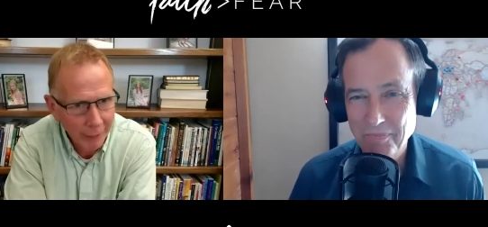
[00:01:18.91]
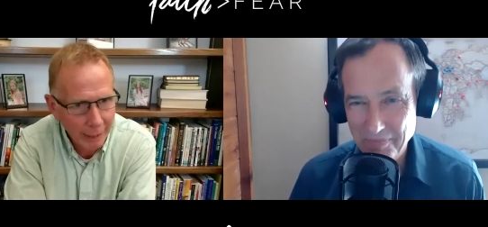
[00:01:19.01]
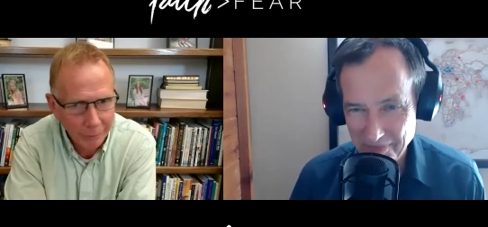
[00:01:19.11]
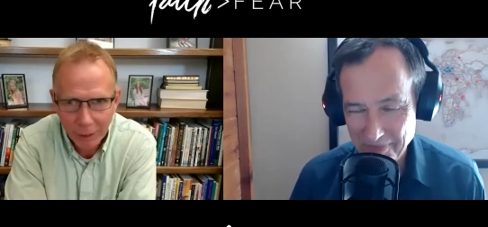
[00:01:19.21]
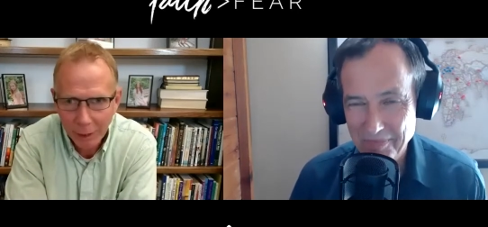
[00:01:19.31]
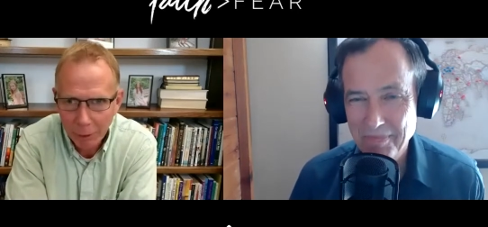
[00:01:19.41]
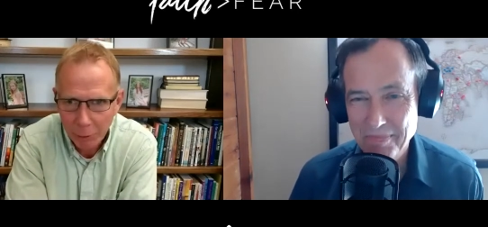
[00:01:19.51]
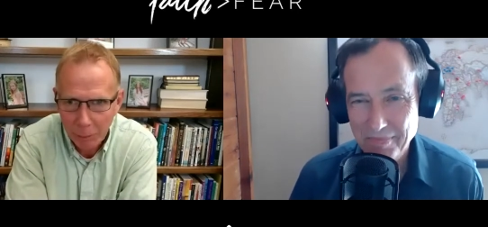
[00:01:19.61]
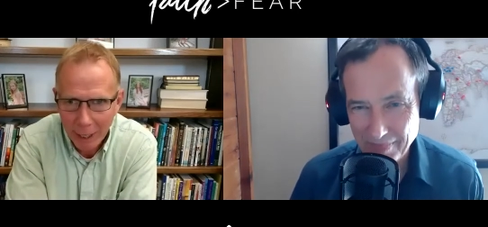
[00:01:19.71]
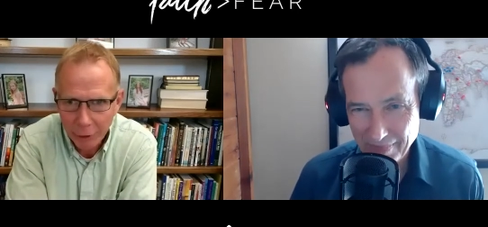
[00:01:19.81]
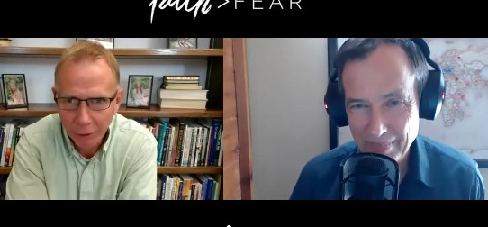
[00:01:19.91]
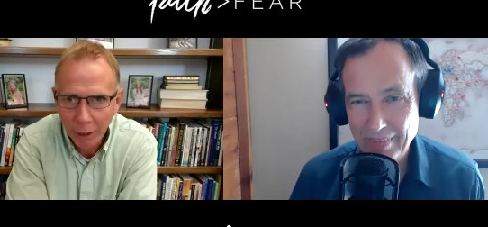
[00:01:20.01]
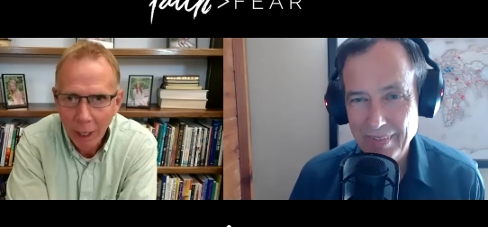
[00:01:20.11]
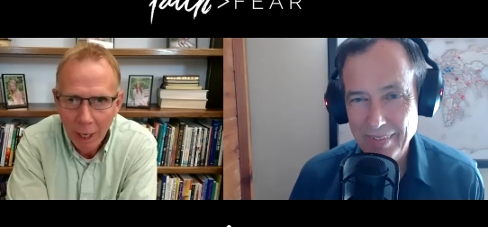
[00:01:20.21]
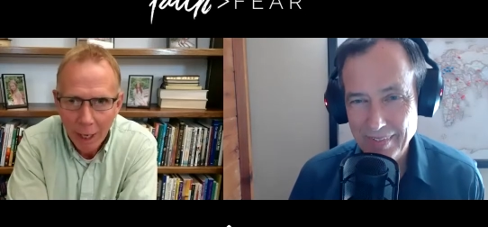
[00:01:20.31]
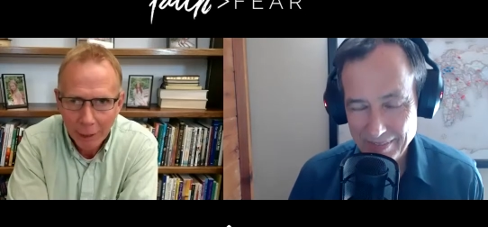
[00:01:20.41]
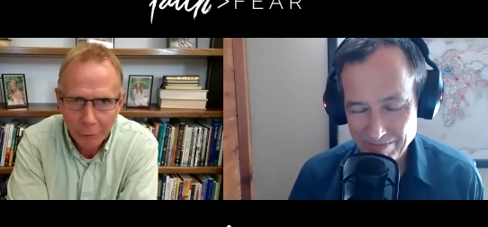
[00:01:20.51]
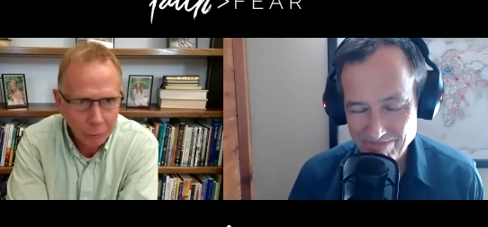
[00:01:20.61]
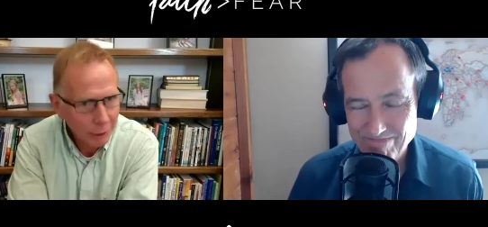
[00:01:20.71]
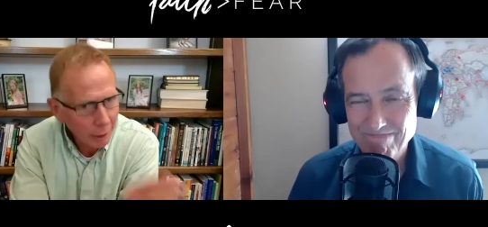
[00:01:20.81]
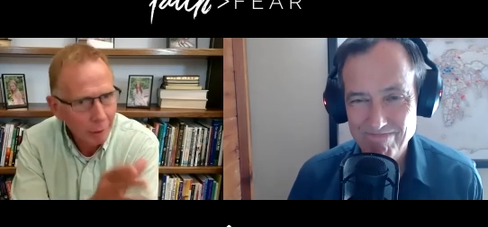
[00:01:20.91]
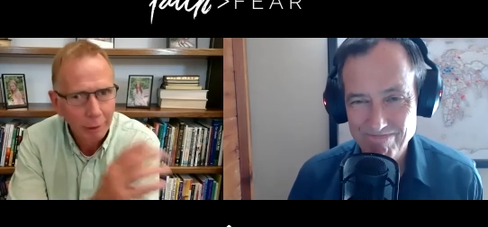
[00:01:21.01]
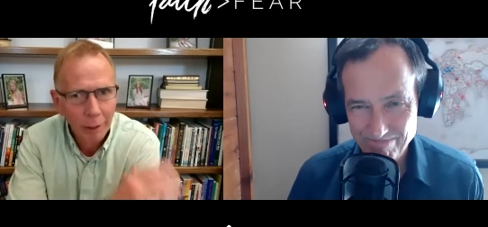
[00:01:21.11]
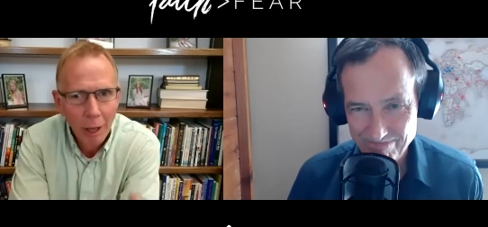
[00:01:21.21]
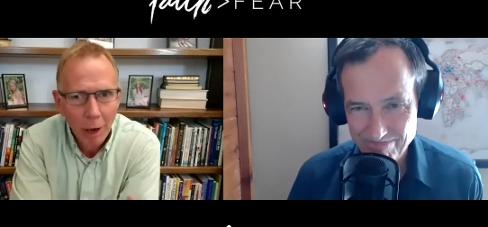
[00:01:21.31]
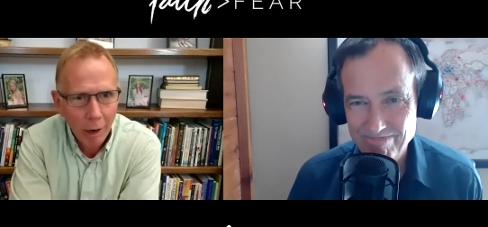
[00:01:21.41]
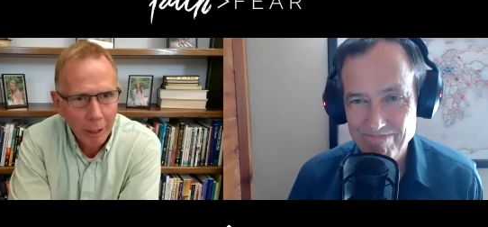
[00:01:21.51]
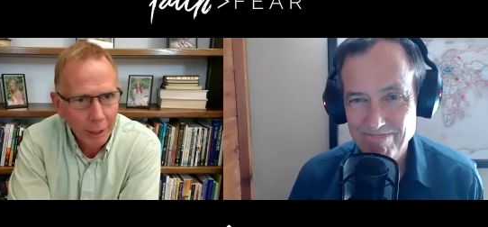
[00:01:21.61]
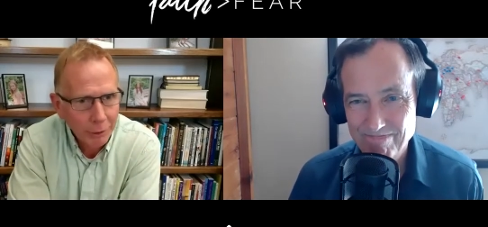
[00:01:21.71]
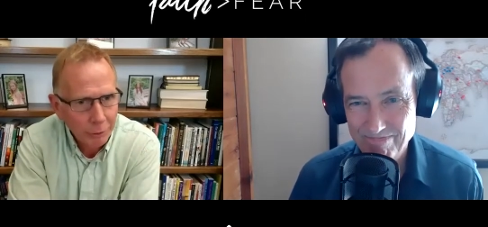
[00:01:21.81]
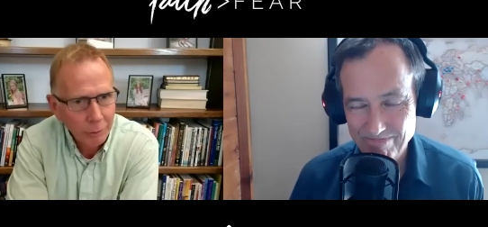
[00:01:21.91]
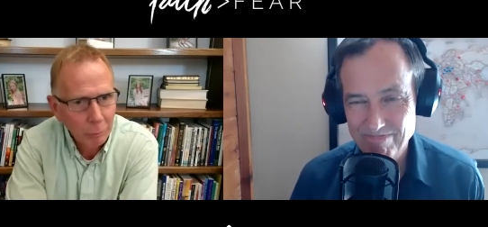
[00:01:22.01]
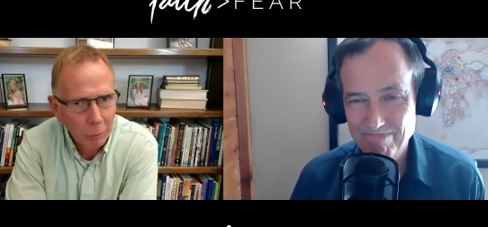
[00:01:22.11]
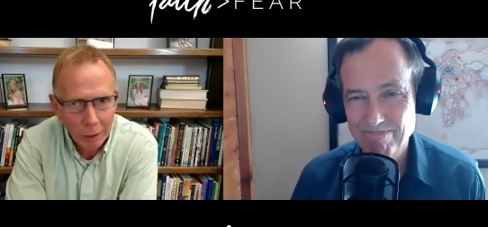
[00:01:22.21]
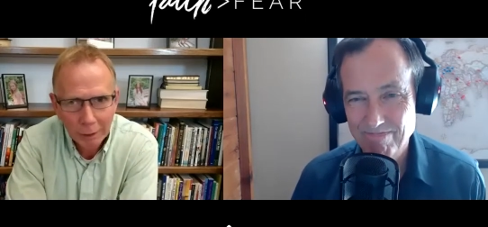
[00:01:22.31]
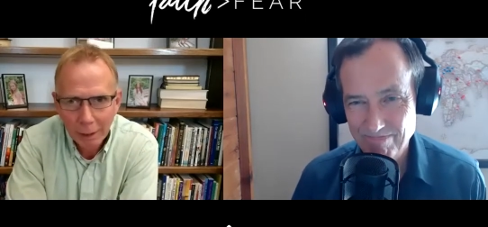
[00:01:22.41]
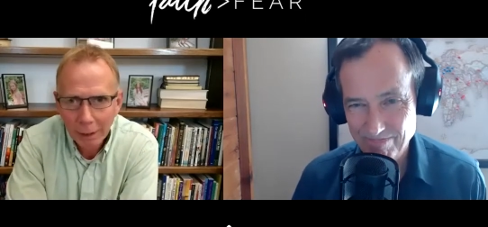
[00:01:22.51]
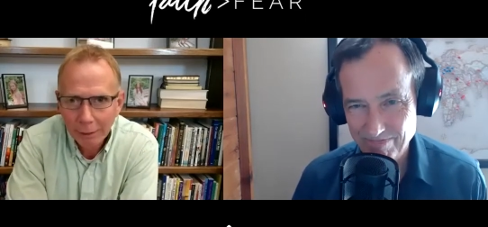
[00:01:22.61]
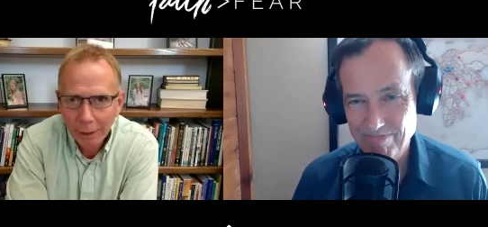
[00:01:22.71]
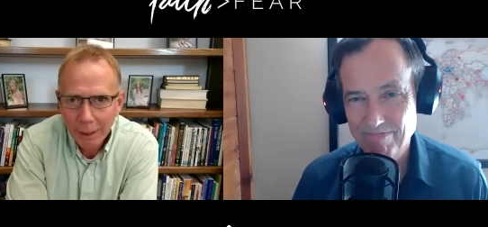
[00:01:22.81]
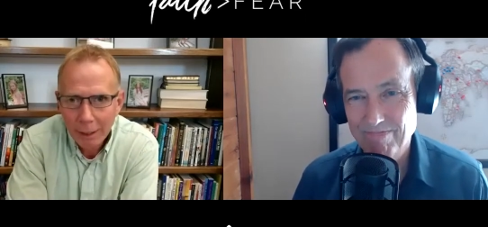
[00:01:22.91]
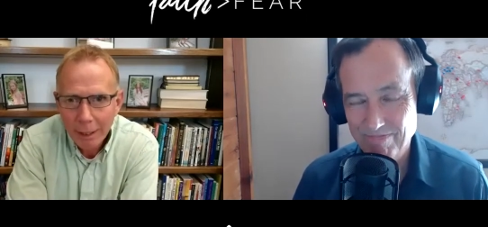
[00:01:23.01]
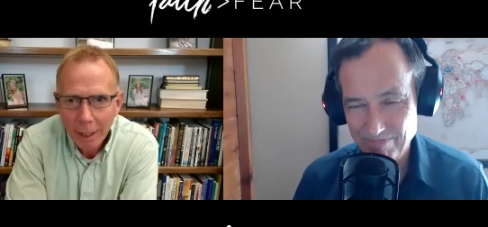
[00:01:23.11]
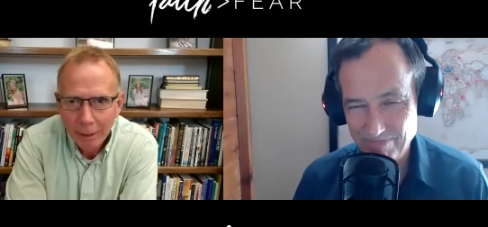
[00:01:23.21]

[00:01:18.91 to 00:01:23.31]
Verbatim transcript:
Speaker 1: fan of team expansion. And so tell our audience what does